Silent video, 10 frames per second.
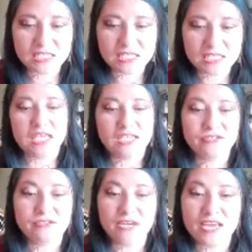that
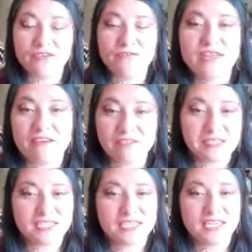you never
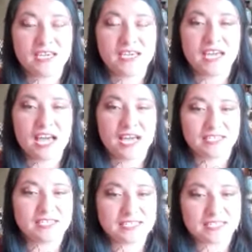see
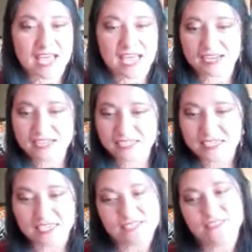Andy's dad.
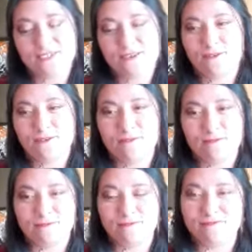
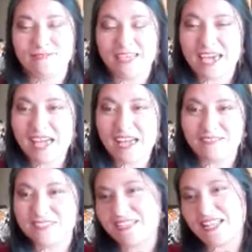So yeah, I
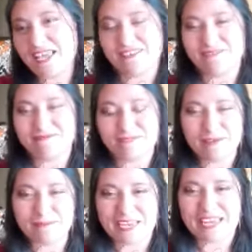was like, oh
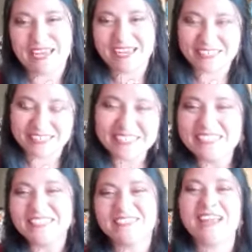my god,
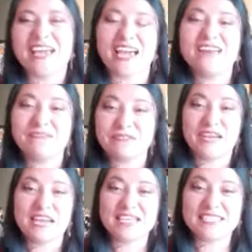I never
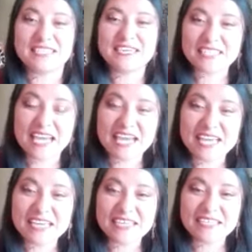realized this.
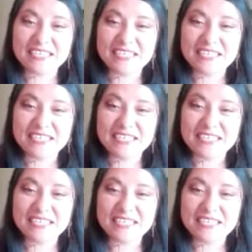And